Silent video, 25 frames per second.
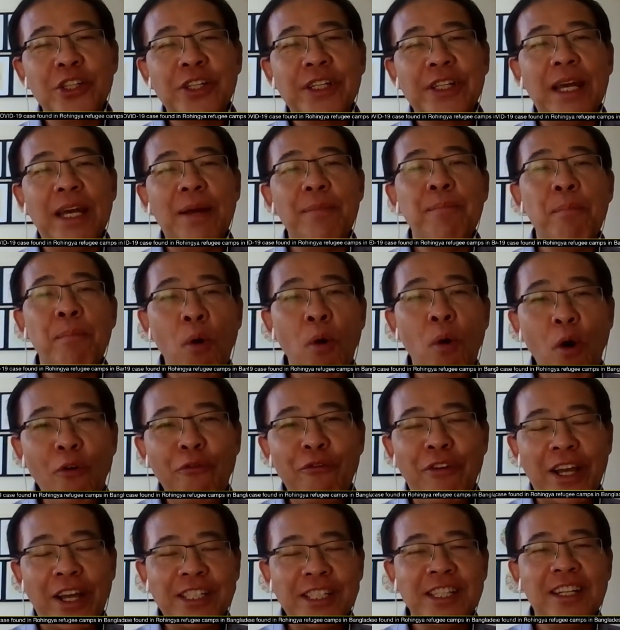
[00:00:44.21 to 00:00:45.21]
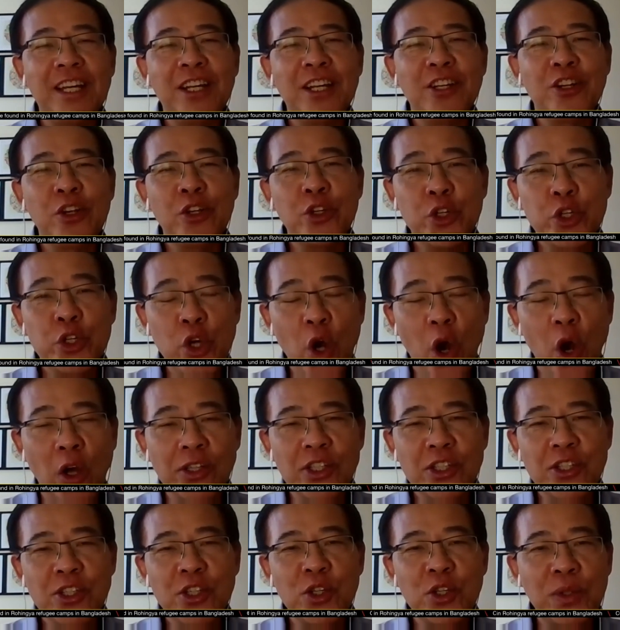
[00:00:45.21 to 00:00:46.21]
to get more vaccination
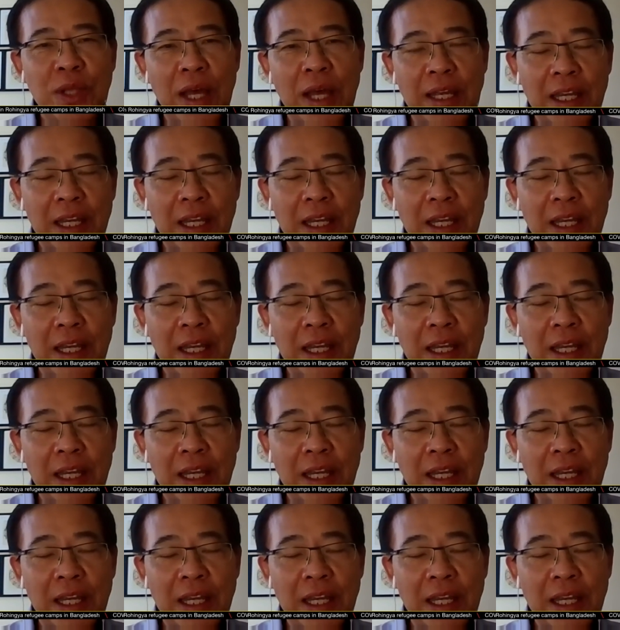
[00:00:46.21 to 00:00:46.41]
shots so